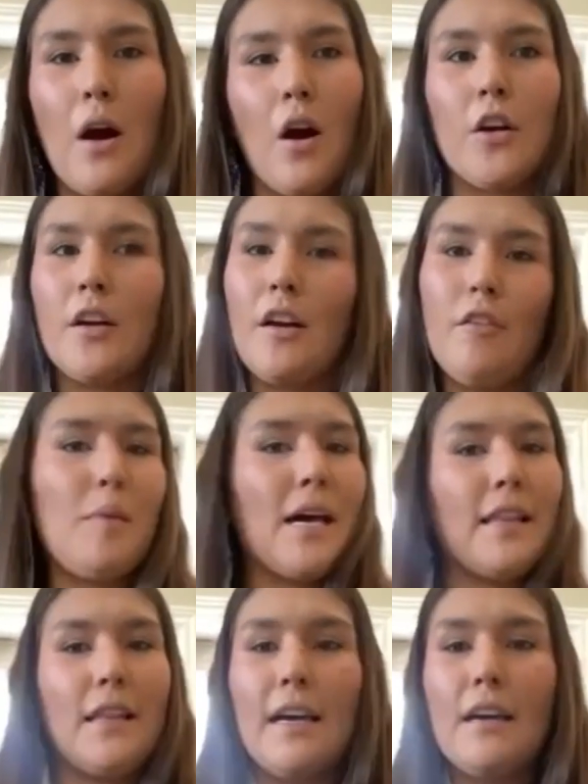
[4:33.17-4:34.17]
part of
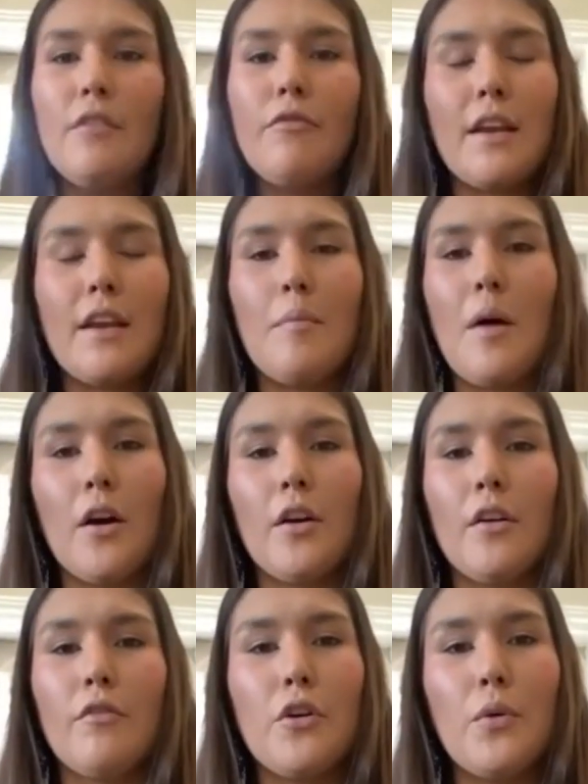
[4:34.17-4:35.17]
my life and a
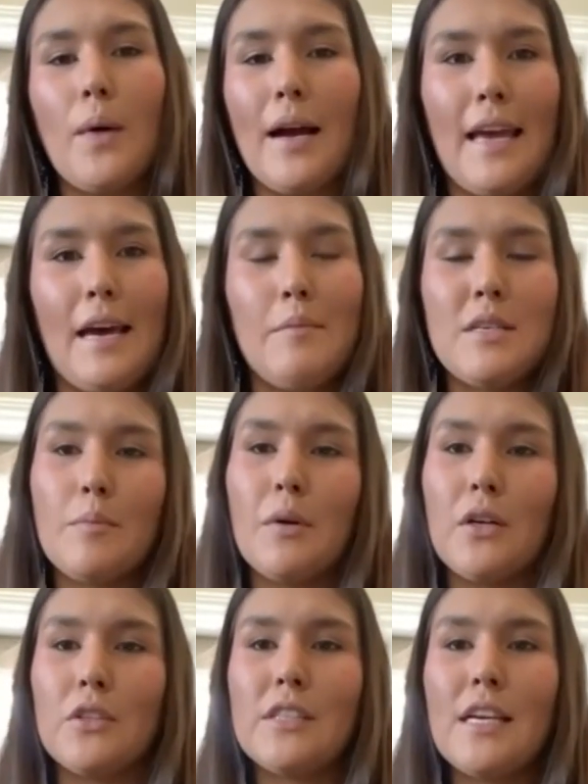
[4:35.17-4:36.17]
part of who I am as a
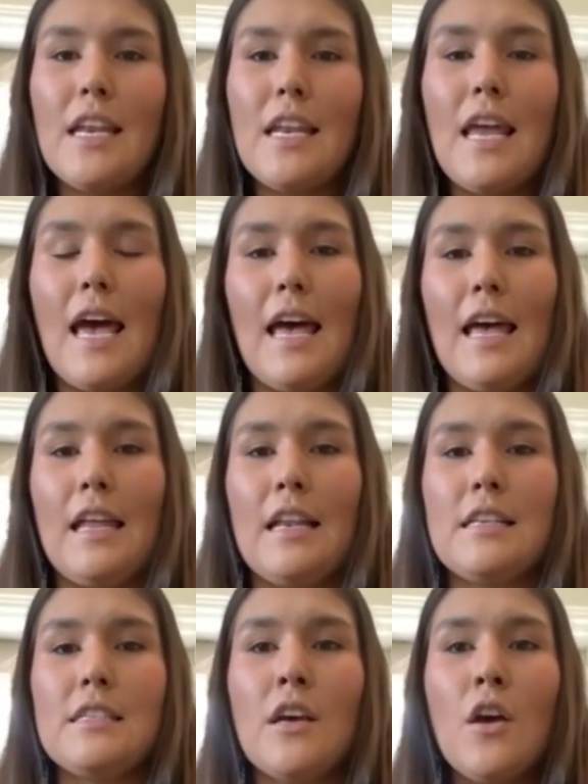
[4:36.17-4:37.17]
person,
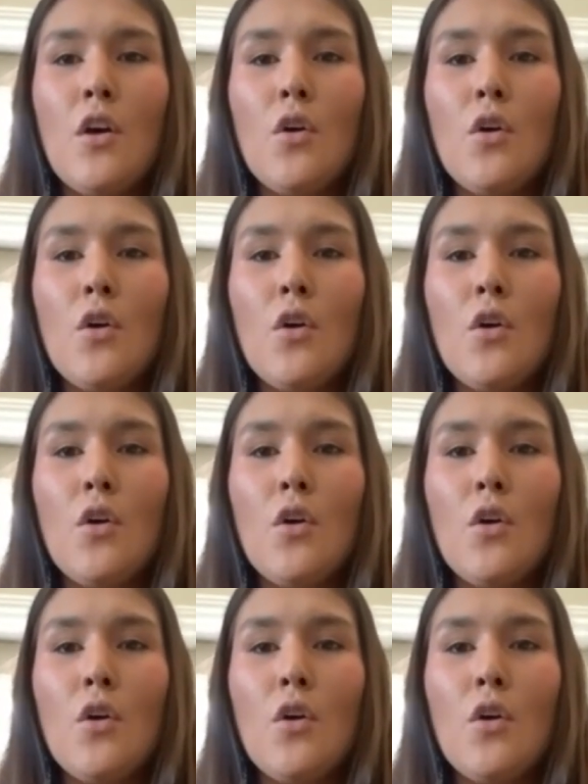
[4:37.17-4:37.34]
and